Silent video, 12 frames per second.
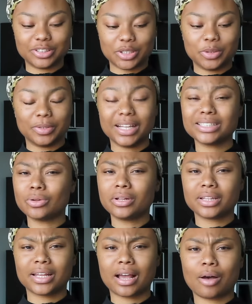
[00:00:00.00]
So that's the
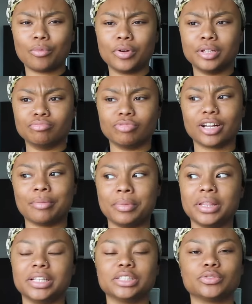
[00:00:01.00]
only thing I wouldn't
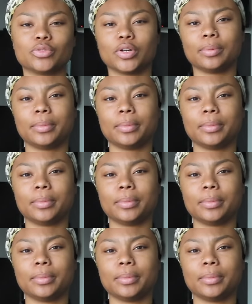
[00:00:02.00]
recommend these for.